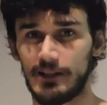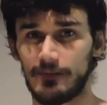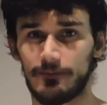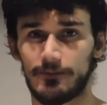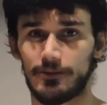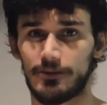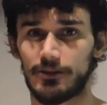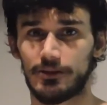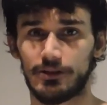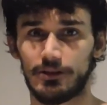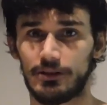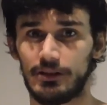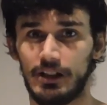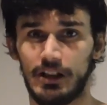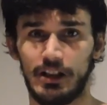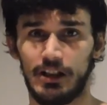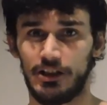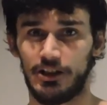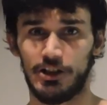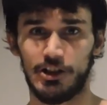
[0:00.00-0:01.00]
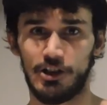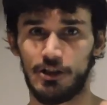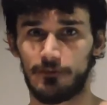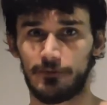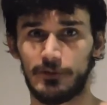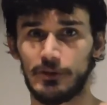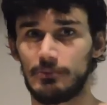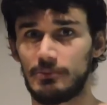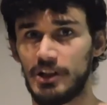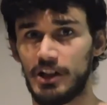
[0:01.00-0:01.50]
for a
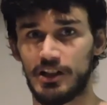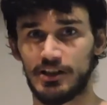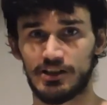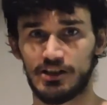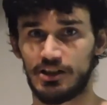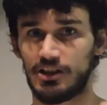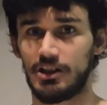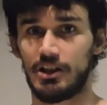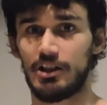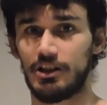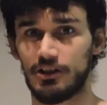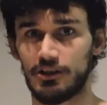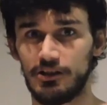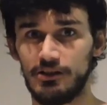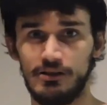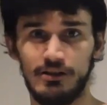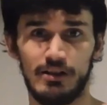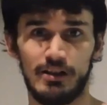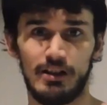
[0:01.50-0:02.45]
few months, a year,